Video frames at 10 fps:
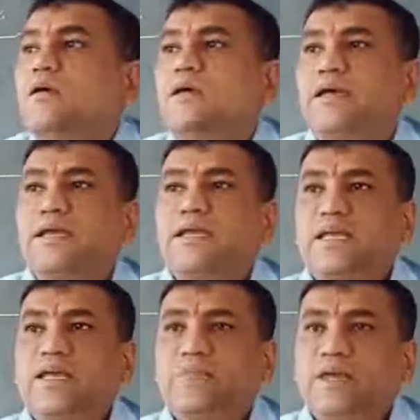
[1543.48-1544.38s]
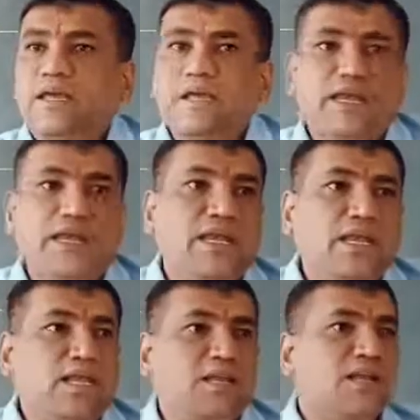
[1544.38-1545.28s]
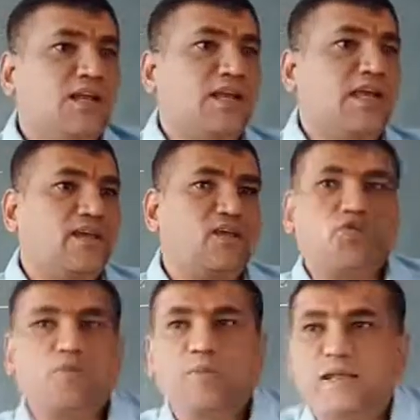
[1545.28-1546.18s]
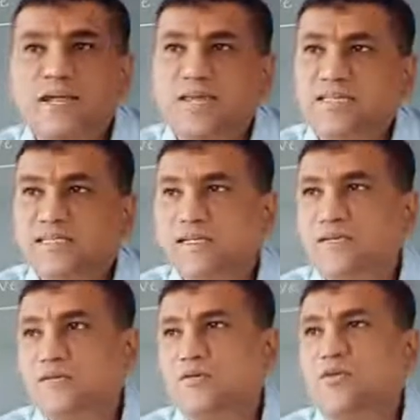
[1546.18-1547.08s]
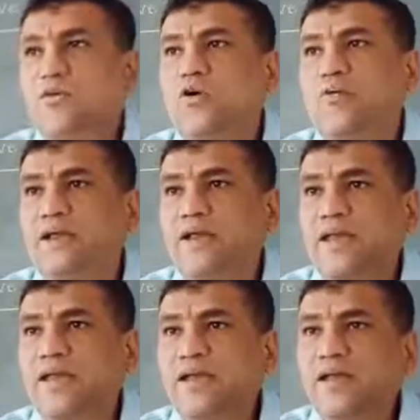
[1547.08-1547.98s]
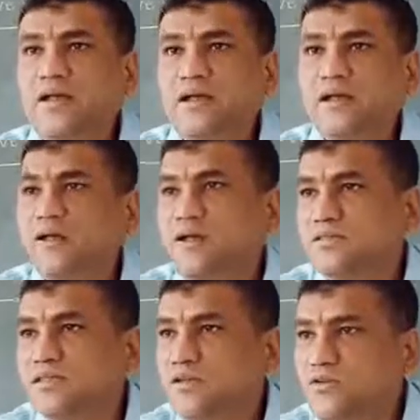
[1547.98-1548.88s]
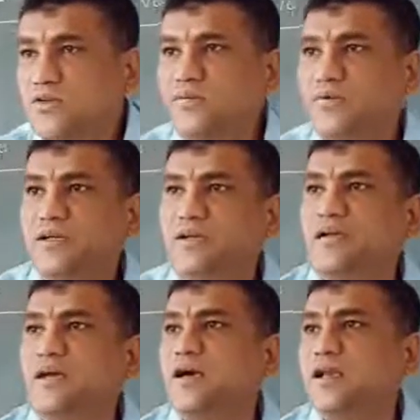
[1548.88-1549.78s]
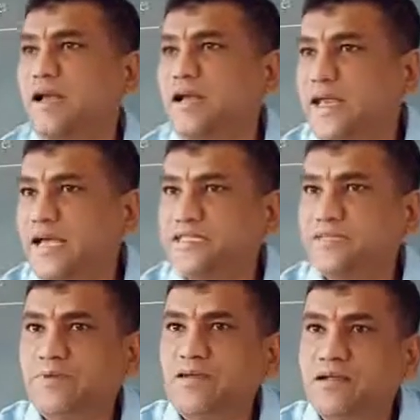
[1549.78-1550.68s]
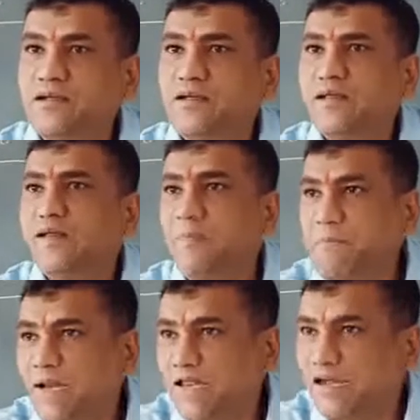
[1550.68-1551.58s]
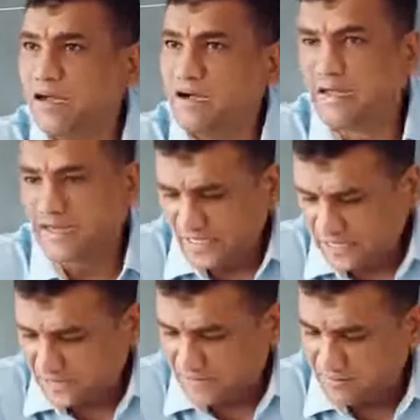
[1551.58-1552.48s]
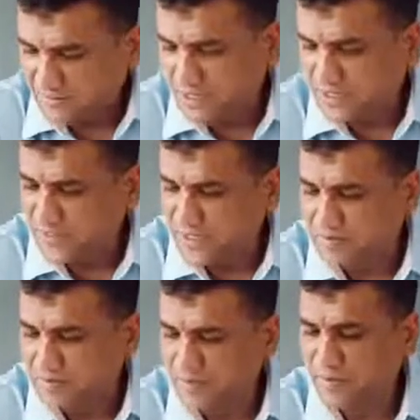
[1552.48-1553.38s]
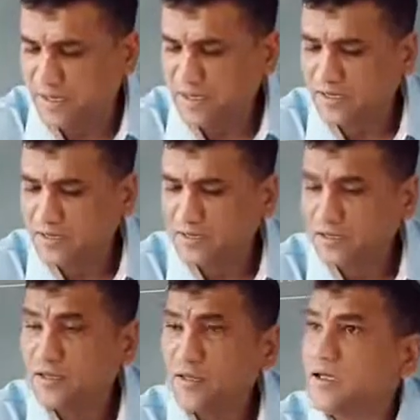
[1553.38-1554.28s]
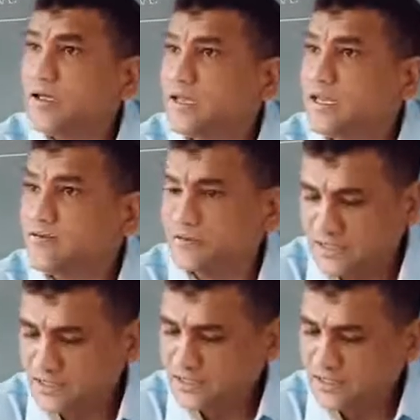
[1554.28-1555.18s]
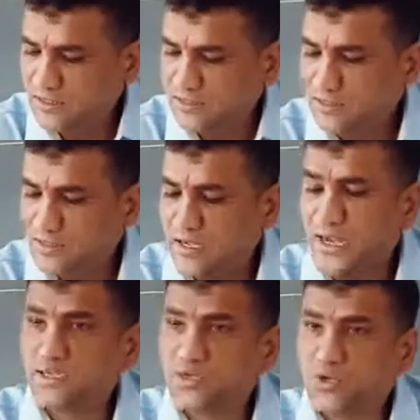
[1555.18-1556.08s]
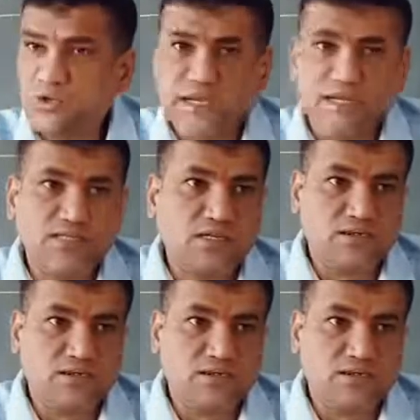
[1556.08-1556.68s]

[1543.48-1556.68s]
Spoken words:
it can be anything like duplication, overriding, crossing over or attachment, replica, anything, whatever it may be, inversion, translocation.